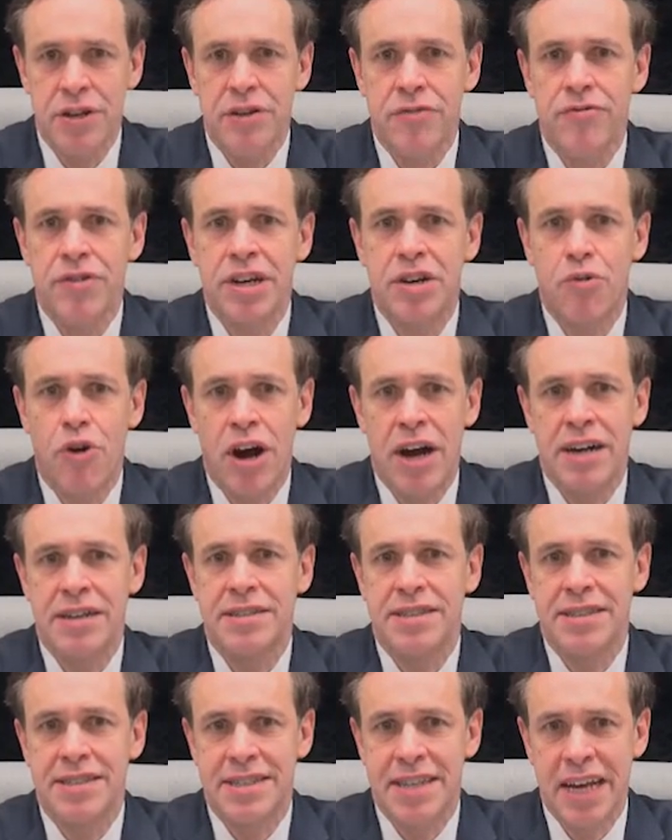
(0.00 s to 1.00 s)

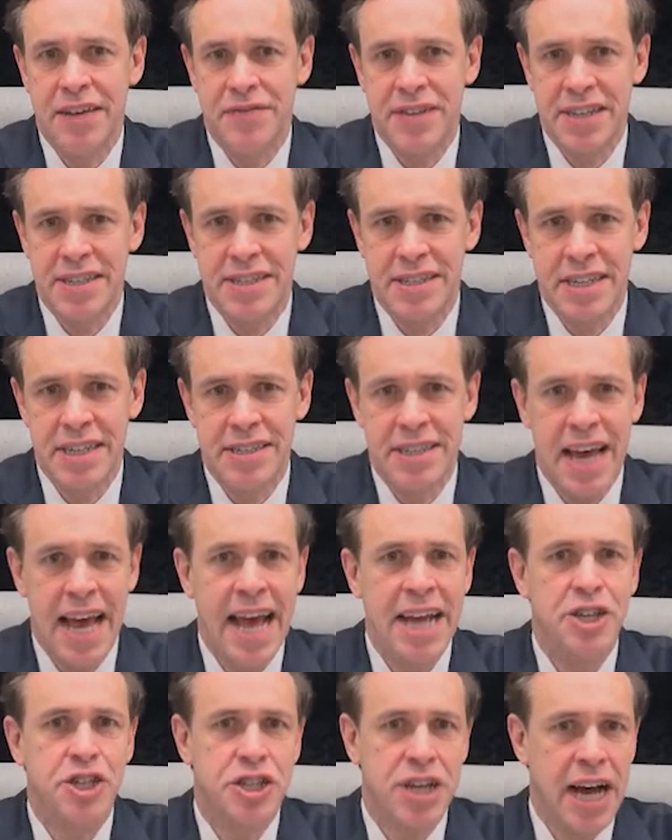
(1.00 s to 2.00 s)
requires safety seats
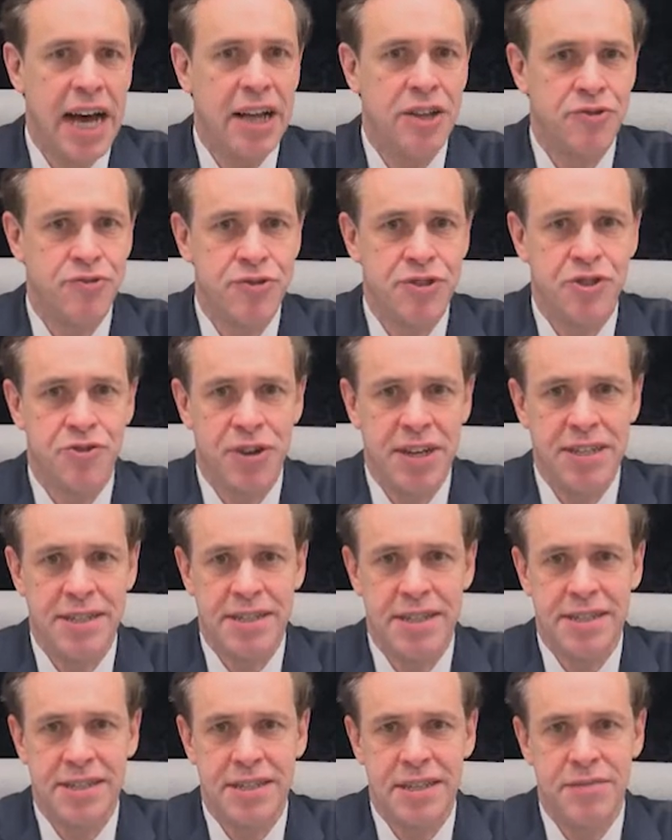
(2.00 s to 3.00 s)
and child restraint
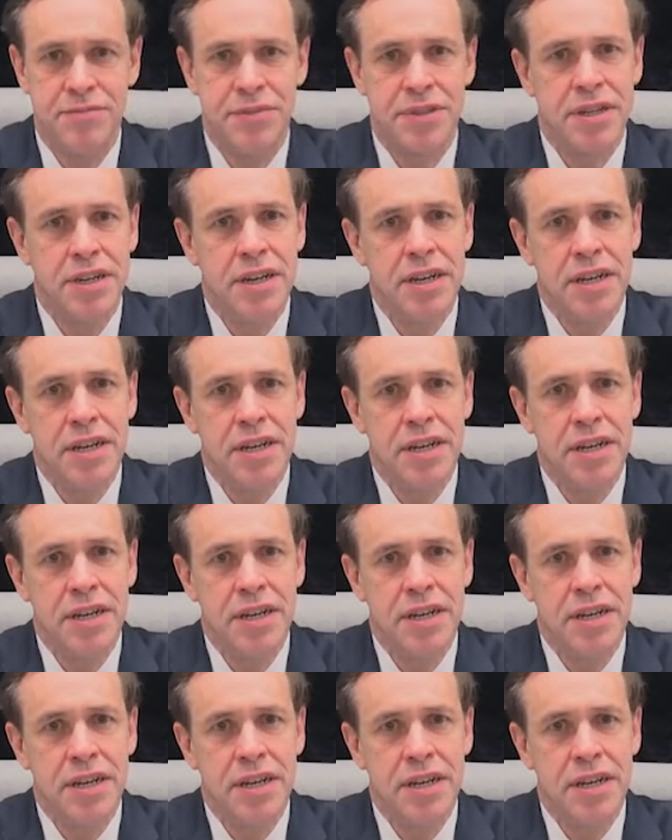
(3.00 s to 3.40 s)
systems